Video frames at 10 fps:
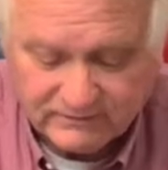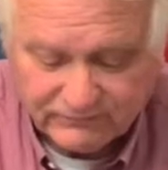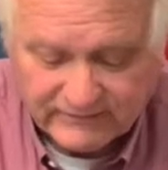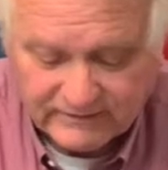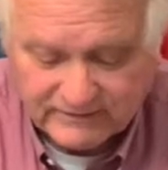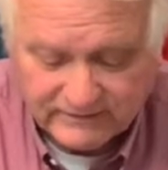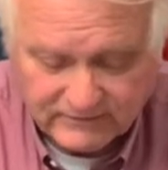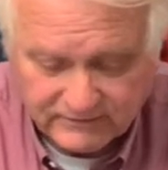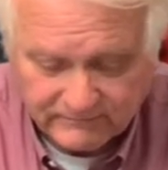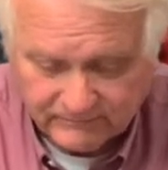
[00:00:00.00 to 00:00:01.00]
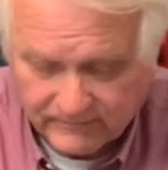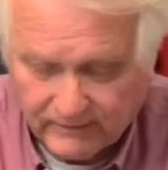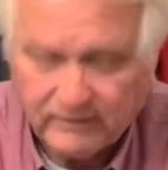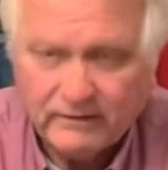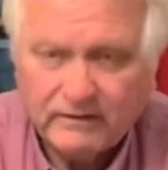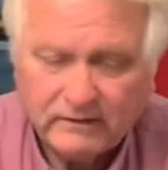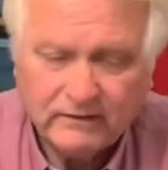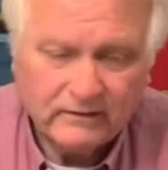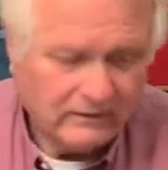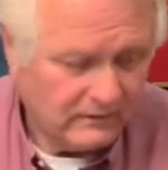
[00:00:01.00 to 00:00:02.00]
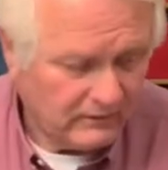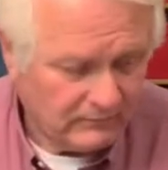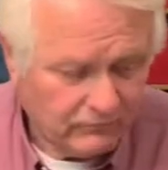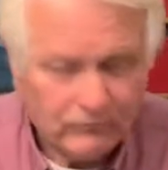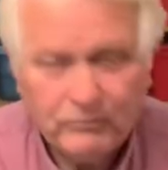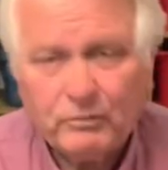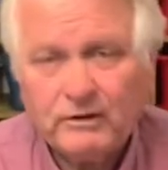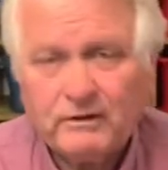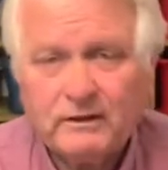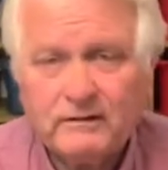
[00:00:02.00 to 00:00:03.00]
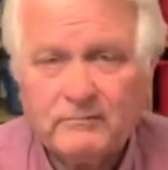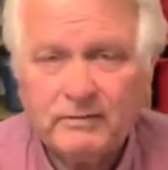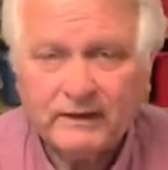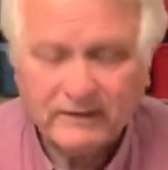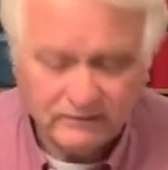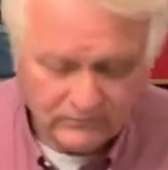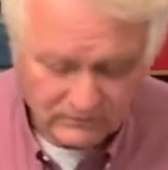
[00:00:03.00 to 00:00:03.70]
how fast things are. Now before we put it back into